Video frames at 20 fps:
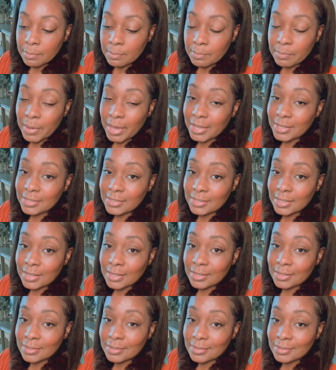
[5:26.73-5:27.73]

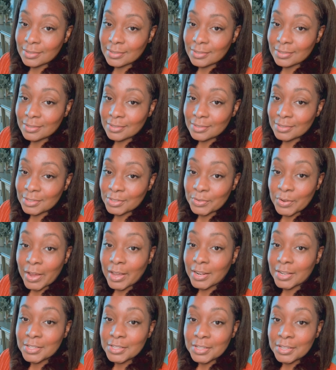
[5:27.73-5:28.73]
basic
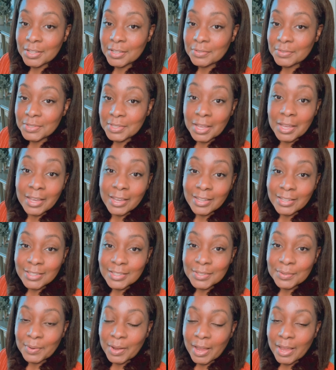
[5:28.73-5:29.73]
strategy of
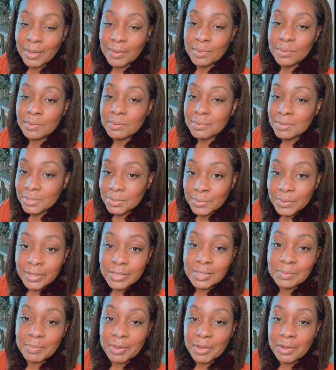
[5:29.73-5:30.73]
science, right? To
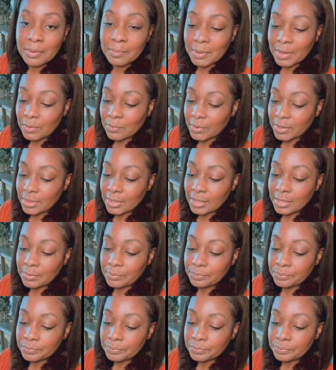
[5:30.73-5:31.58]
experiment with it.